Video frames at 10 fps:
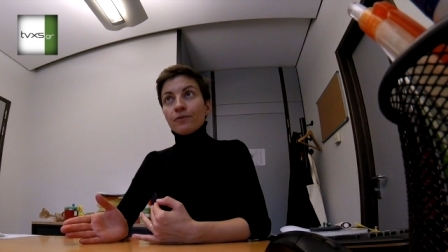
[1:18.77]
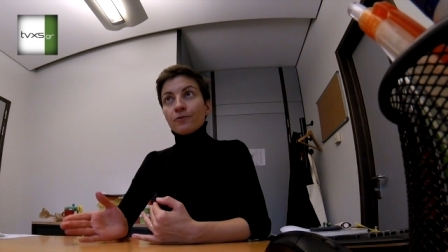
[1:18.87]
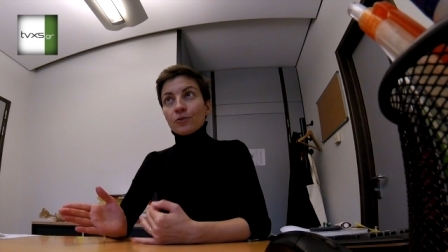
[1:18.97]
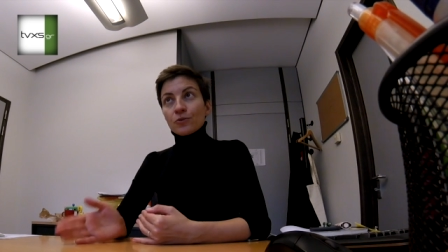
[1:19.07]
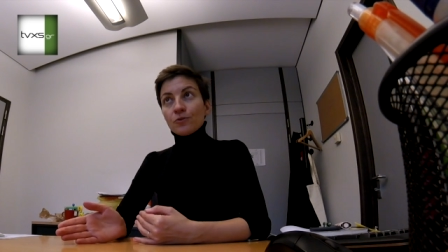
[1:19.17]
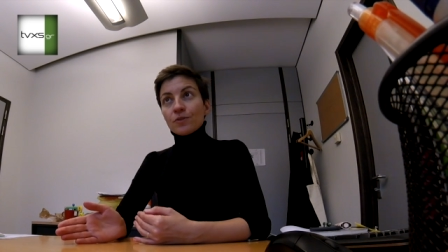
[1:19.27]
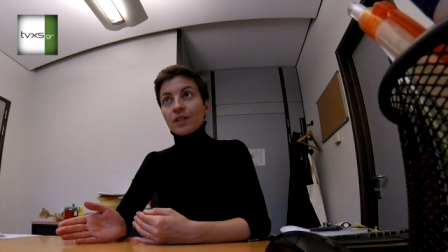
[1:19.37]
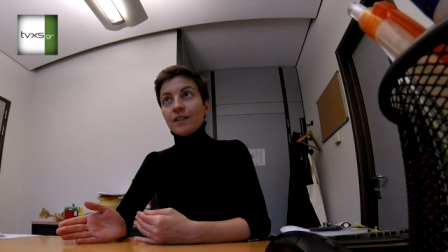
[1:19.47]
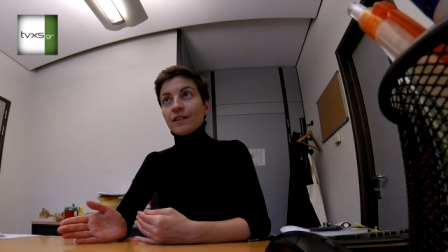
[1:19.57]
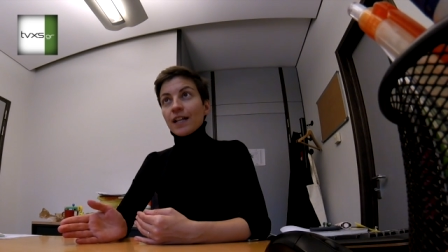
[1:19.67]
we've also
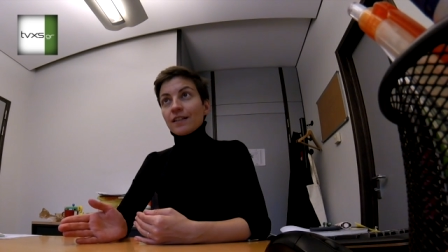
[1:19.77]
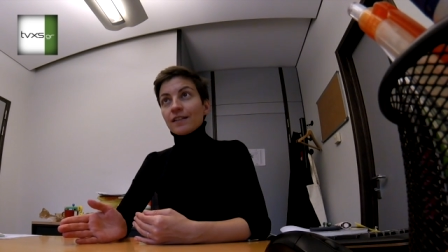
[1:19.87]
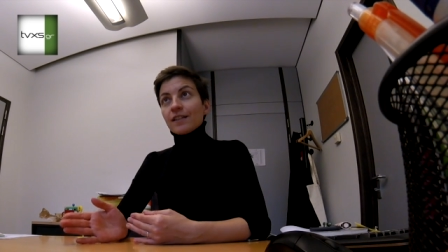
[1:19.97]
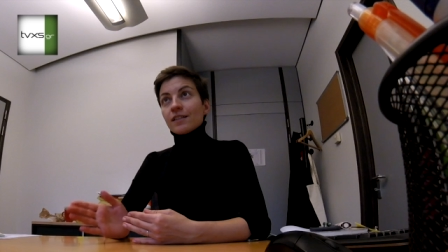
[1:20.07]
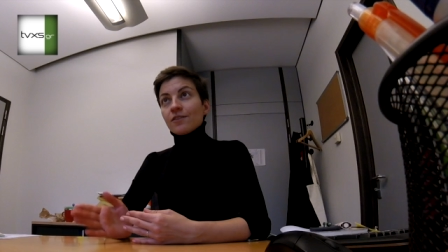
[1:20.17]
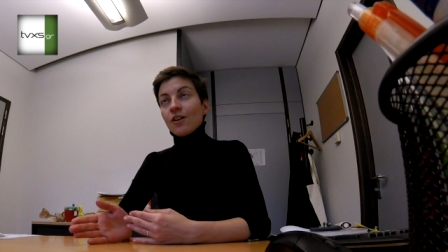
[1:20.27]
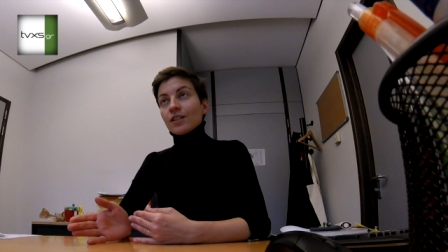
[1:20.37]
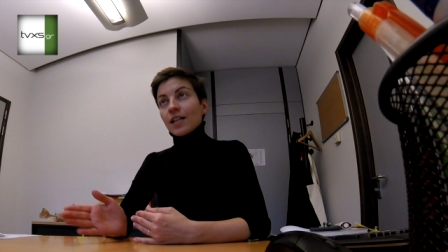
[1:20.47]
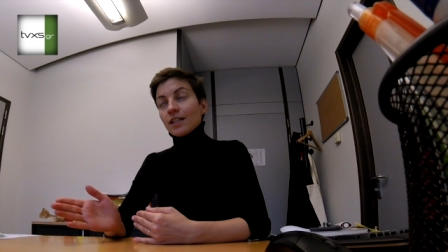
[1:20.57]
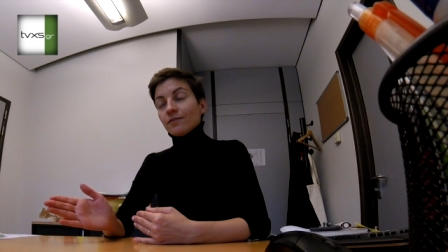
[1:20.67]
seen that this is
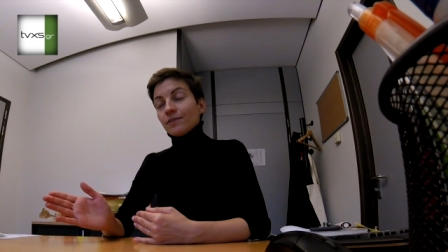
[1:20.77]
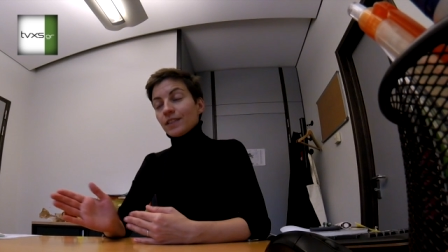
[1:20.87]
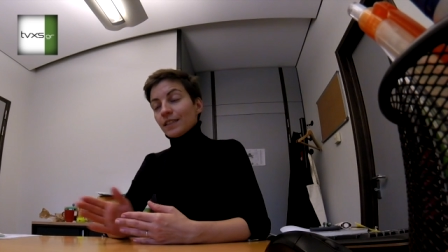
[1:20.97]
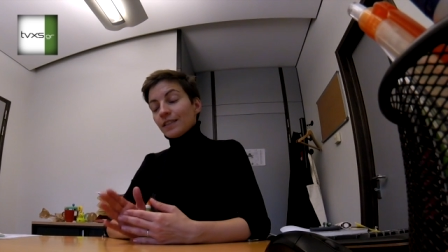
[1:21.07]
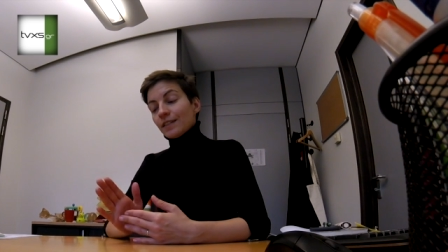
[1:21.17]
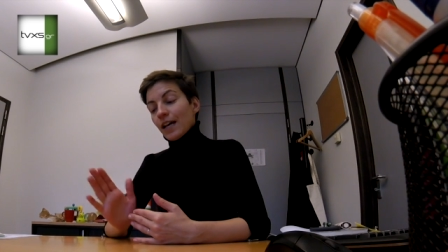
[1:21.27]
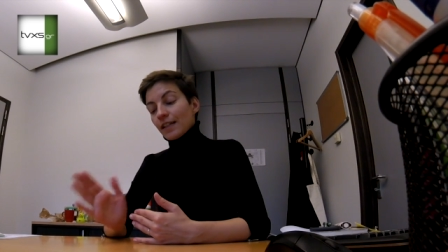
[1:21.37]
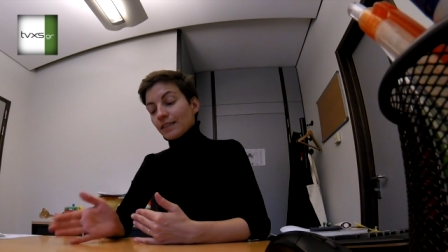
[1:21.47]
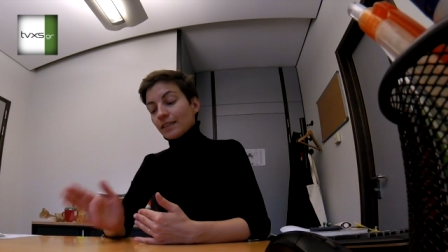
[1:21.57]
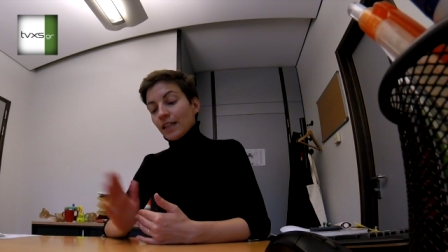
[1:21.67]
not an, uh,
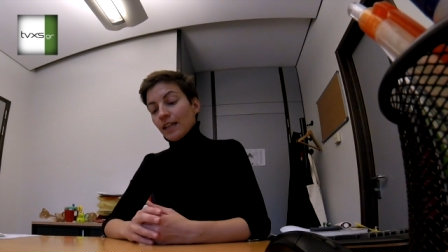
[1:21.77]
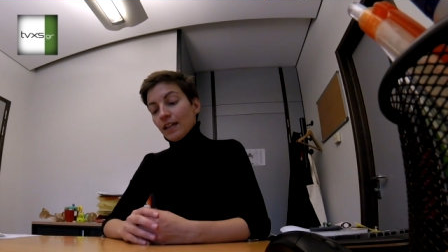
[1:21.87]
an